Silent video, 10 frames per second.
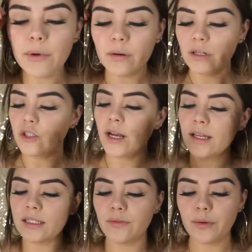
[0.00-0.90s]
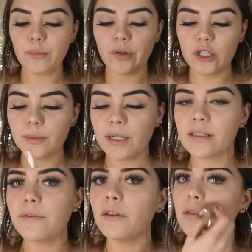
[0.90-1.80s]
going to try a different brush because
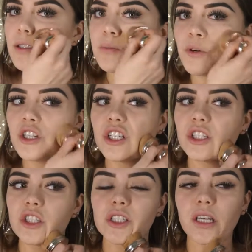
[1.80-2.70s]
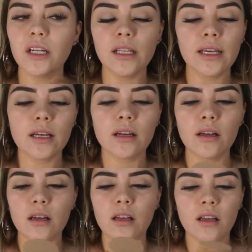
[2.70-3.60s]
I feel like this brush is just kind of like
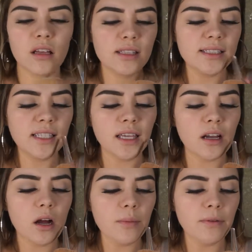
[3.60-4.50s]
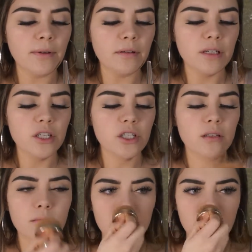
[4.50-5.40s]
sinking up the
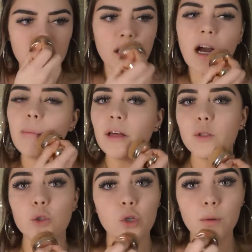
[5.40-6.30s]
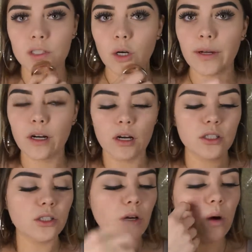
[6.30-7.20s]
foundation. I'm not too sure what's going
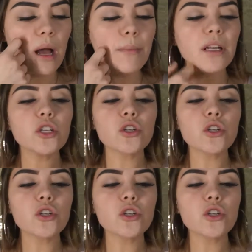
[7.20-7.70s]
on, so I'm gonna